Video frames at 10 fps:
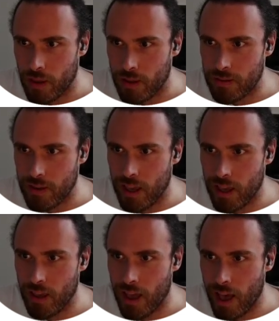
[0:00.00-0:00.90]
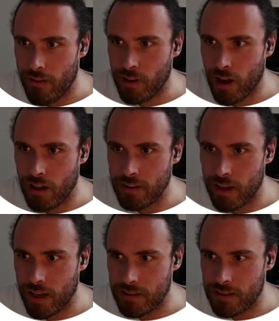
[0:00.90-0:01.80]
have the
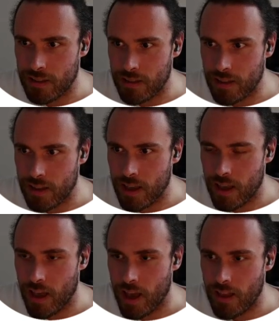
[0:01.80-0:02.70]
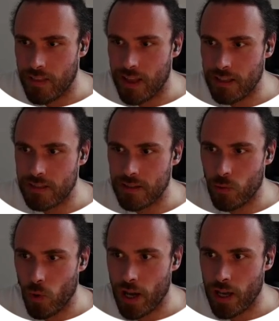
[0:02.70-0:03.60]
context, and that's
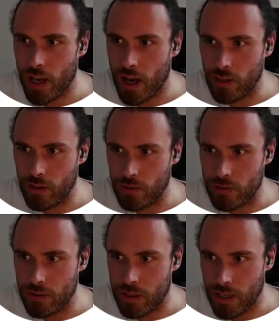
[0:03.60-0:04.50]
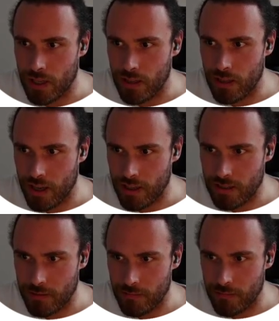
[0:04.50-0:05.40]
why I use
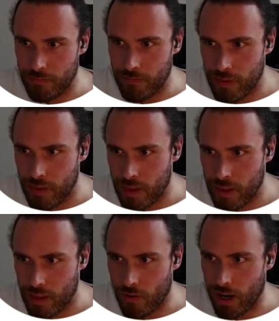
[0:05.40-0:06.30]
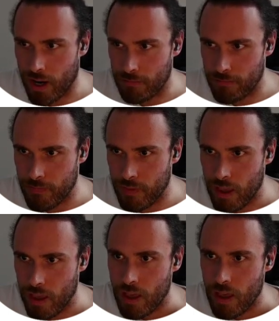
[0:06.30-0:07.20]
indentation. All right,
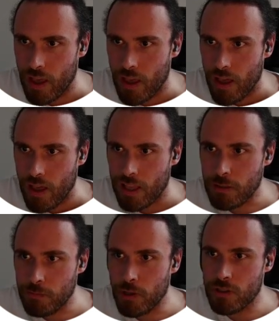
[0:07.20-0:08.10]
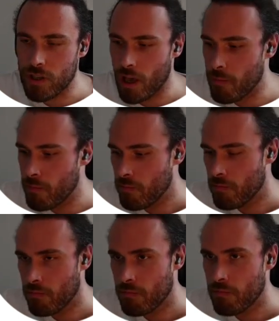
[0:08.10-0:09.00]
let's build some
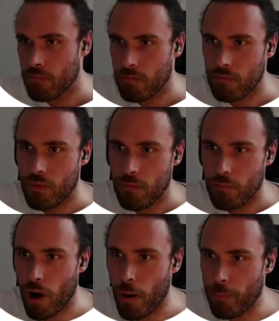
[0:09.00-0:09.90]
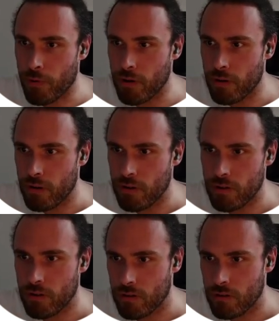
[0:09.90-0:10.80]
proper
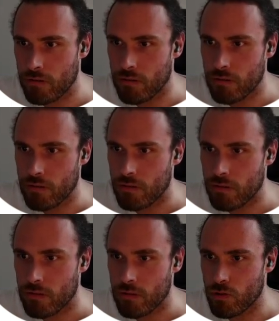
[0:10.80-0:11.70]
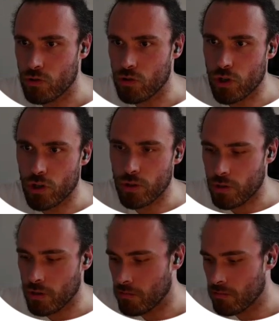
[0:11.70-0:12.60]

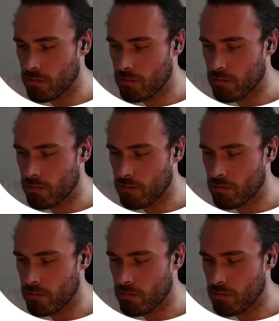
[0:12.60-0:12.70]
journal